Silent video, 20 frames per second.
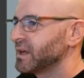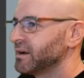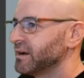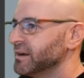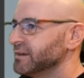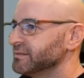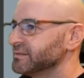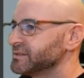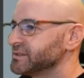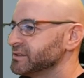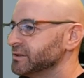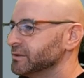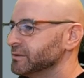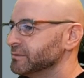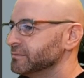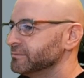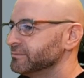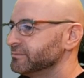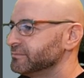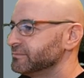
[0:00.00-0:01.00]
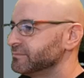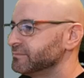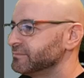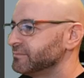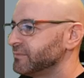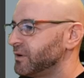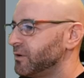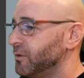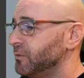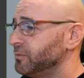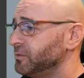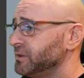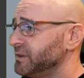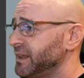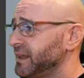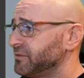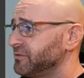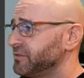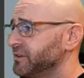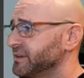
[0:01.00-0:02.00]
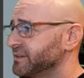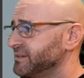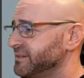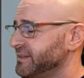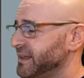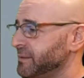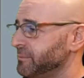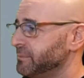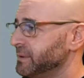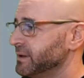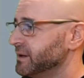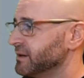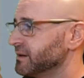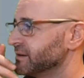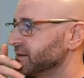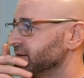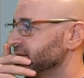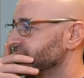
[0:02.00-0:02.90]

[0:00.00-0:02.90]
right, so hopefully that fixes that bug.